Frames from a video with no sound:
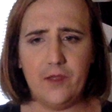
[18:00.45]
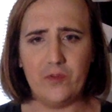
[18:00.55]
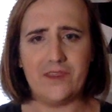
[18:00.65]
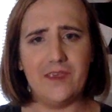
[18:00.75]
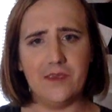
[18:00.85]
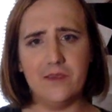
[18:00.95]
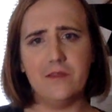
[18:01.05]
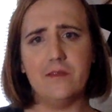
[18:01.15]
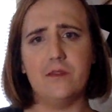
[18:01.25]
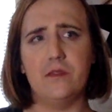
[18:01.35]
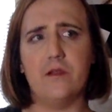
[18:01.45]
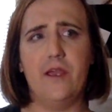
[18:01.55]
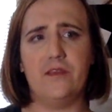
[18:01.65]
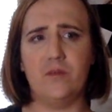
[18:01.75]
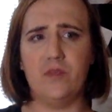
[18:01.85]
with kids there
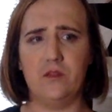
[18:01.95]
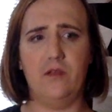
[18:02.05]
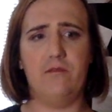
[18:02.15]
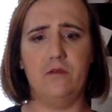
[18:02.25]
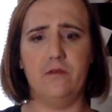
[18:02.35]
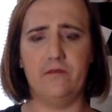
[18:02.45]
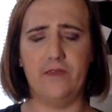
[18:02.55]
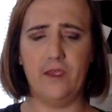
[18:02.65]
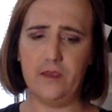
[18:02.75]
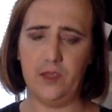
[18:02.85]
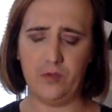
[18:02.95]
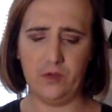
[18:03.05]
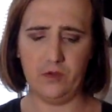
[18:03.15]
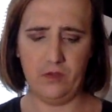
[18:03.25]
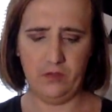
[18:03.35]
has to be a level of
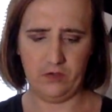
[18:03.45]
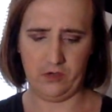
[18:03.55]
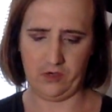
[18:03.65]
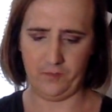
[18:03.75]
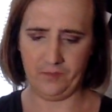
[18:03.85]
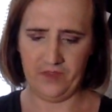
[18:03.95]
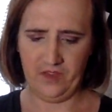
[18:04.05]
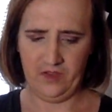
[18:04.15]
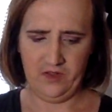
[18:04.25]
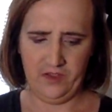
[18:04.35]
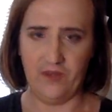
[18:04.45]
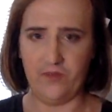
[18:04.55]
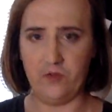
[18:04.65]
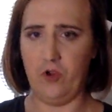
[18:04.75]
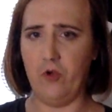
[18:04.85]
gatekeeping. And if you
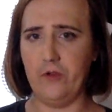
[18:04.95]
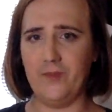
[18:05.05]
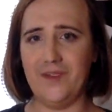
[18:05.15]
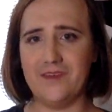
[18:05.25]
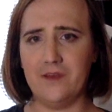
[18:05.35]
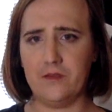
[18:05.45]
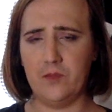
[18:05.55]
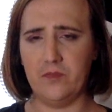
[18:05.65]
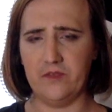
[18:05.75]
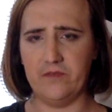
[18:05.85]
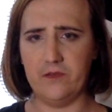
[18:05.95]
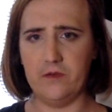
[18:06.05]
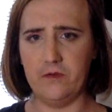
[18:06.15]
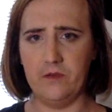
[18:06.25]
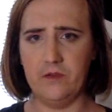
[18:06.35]
don't know my stance, I believe
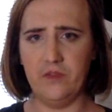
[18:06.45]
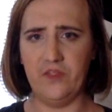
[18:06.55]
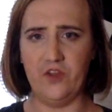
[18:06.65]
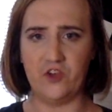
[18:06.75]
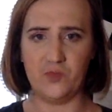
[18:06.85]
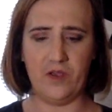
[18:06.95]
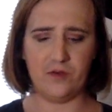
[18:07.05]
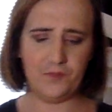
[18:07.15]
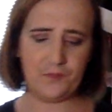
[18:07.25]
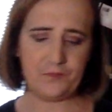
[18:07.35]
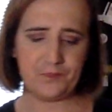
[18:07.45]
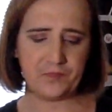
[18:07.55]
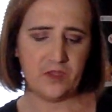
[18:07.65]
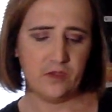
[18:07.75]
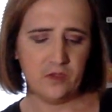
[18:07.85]
in the Dutch model
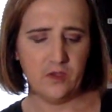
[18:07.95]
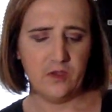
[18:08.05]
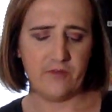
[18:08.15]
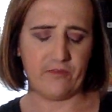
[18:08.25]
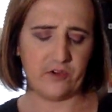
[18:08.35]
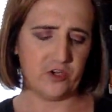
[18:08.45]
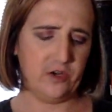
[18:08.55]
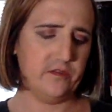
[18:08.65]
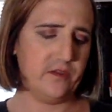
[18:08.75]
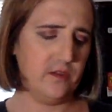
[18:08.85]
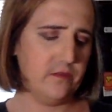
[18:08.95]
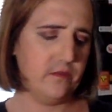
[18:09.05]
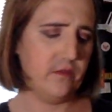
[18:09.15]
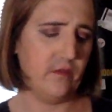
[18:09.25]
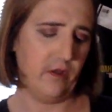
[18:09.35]
for trans
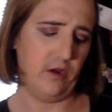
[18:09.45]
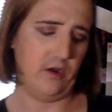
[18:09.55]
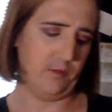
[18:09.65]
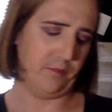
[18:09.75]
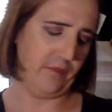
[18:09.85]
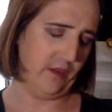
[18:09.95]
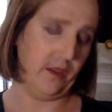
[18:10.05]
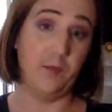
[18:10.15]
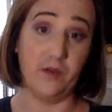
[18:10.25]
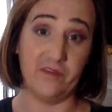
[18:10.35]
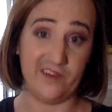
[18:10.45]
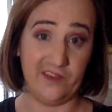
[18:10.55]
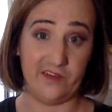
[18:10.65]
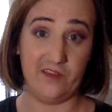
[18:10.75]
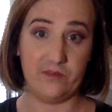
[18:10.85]
kids. I believe in
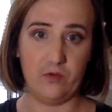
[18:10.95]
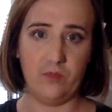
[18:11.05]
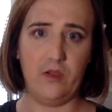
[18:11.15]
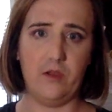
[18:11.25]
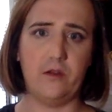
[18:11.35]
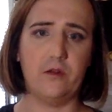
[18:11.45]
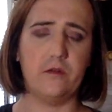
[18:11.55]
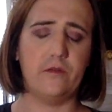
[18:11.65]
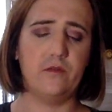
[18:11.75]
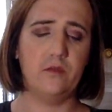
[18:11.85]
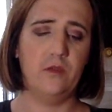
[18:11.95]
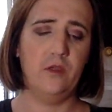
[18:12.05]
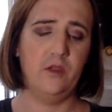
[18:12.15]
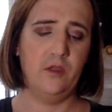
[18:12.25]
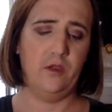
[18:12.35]
testosterone blockers
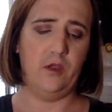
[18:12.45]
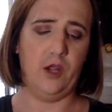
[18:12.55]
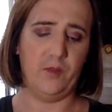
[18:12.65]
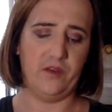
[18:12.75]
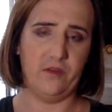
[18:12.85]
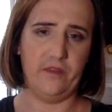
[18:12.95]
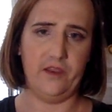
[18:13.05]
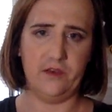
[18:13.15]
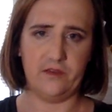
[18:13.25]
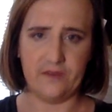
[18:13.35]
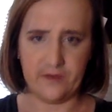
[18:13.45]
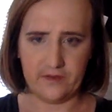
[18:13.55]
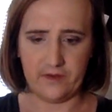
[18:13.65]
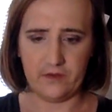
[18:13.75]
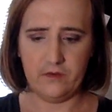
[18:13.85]
until the age of
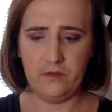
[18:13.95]
16.